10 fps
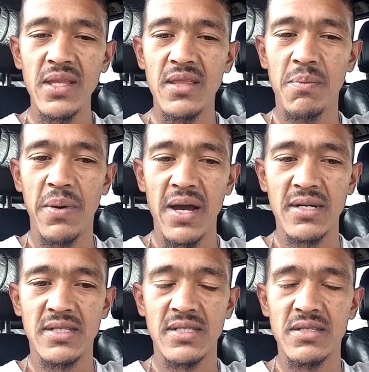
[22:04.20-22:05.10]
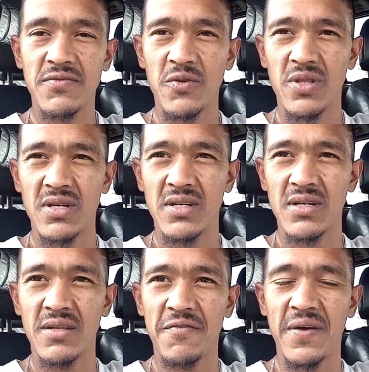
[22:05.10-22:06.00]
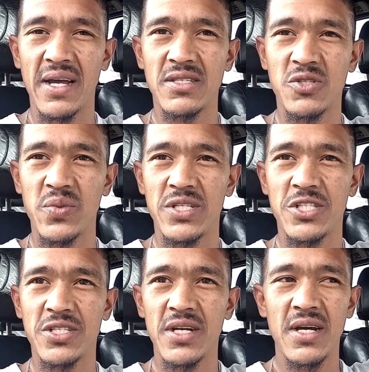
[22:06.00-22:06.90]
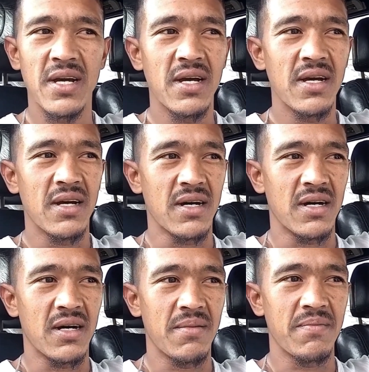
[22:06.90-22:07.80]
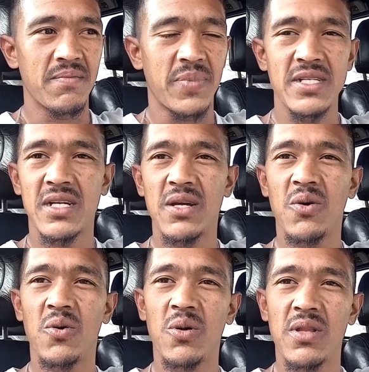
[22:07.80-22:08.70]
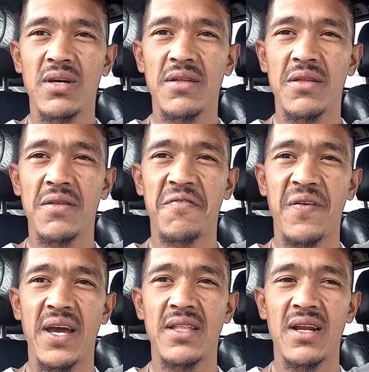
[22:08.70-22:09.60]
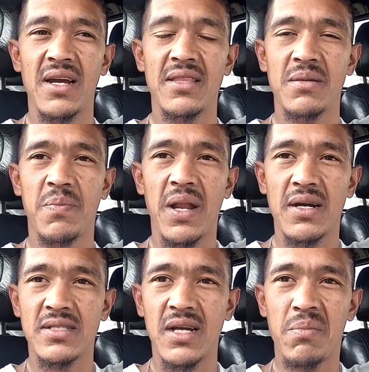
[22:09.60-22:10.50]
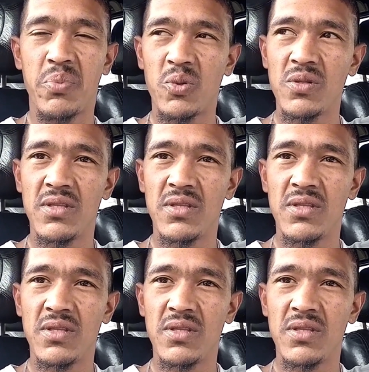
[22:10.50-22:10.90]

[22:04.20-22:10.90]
plugs for the fan switch. Basically all the fan related plugs I pulled